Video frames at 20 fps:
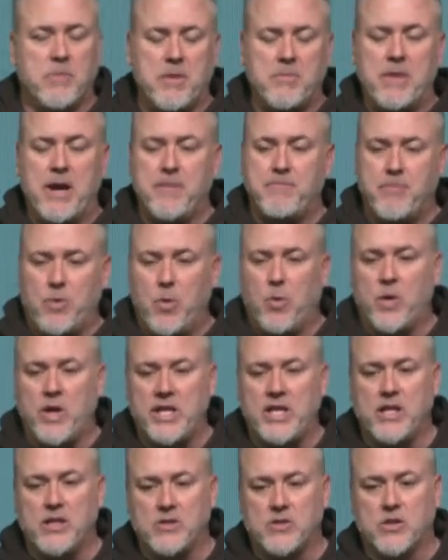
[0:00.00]
But my
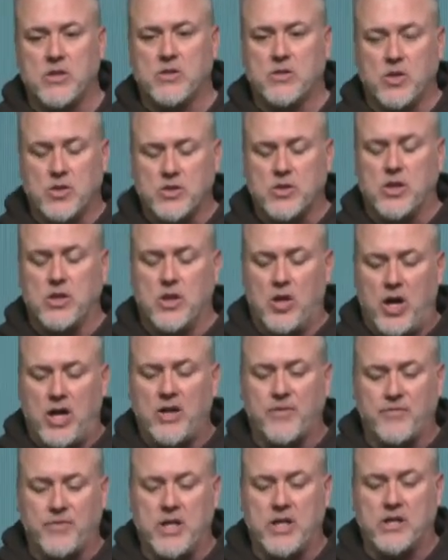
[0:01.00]
point is, because there's a lot
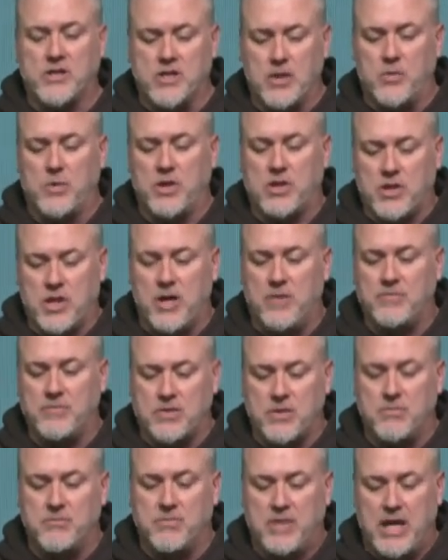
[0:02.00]
of things that would come
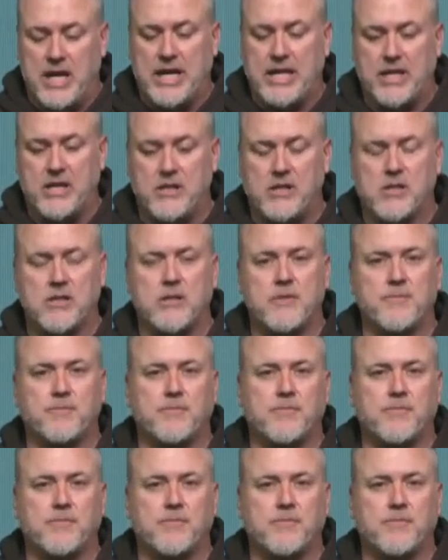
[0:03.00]
to mind.